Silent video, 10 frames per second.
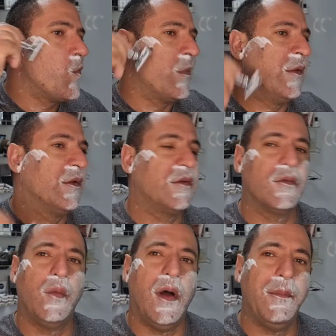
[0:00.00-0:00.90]
And this
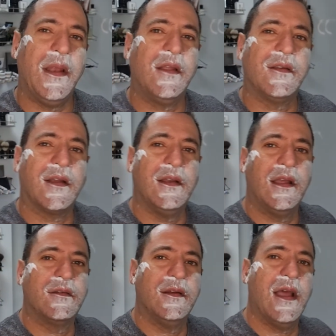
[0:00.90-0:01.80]
is why many
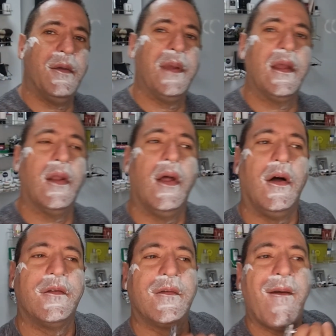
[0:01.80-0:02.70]
techniques are now being
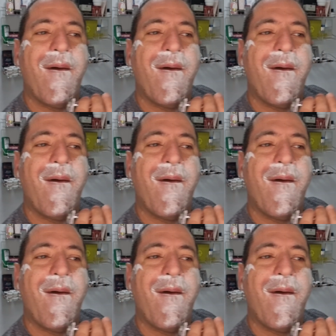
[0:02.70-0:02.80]
lost.